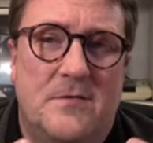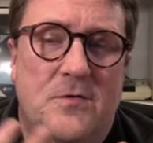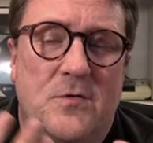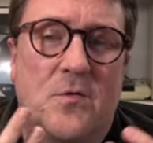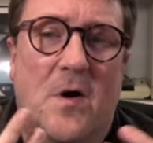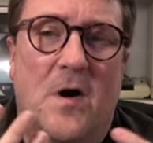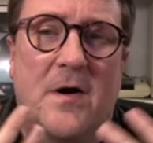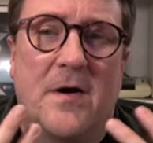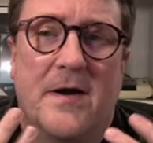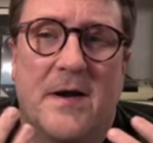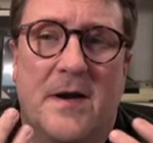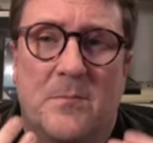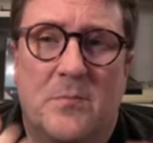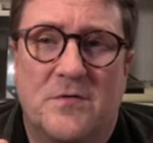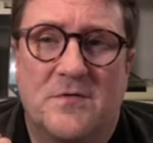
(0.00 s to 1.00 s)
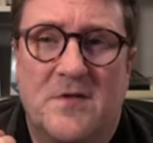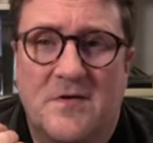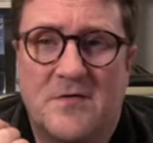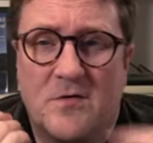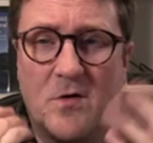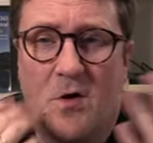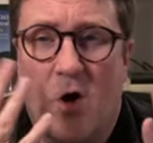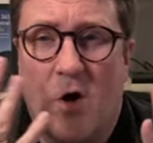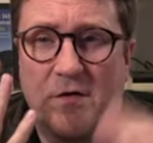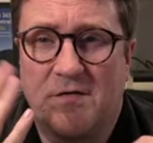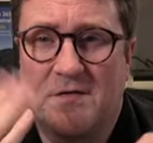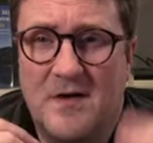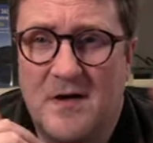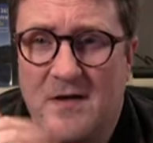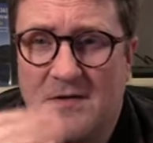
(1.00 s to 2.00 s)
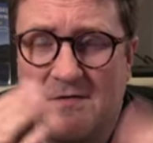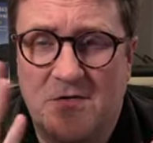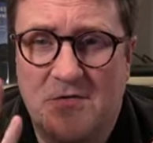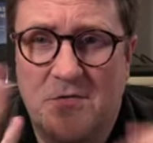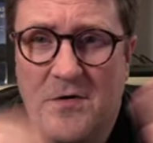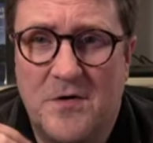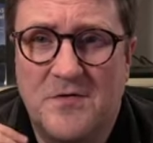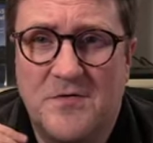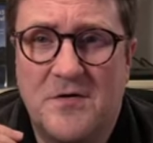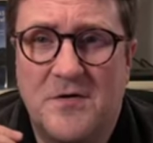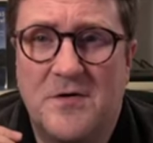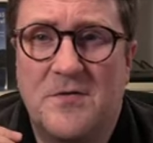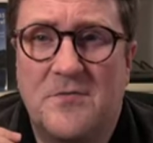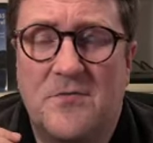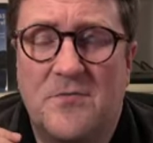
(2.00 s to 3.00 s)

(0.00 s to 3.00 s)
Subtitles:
you are in a potential hostile situation